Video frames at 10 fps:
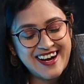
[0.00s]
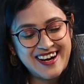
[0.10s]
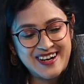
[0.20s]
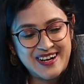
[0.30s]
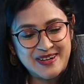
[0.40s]

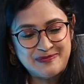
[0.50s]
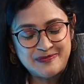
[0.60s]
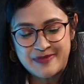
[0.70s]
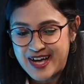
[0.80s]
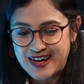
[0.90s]
Yeah.
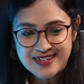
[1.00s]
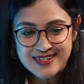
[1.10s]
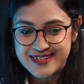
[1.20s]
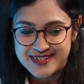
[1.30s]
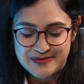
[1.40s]
My
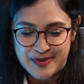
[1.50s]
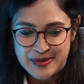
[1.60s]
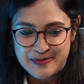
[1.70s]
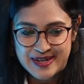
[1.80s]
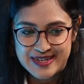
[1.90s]
uncle did
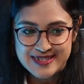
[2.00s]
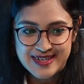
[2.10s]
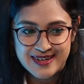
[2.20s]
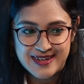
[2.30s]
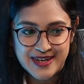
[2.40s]
remind me, and he
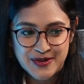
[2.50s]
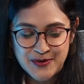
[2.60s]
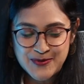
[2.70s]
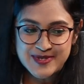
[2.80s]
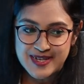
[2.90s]
said, like, you
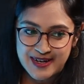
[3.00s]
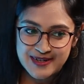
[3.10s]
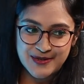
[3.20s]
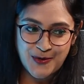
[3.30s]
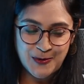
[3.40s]
know, you
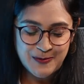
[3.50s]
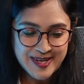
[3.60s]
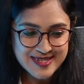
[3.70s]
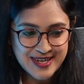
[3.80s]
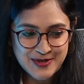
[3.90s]
said you
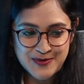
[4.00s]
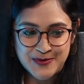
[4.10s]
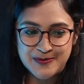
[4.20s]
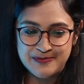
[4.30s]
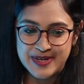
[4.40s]
always that you'd
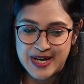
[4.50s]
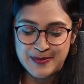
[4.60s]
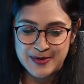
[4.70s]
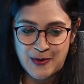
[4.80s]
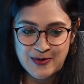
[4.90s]

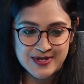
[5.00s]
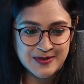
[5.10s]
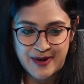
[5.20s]
become a doctor.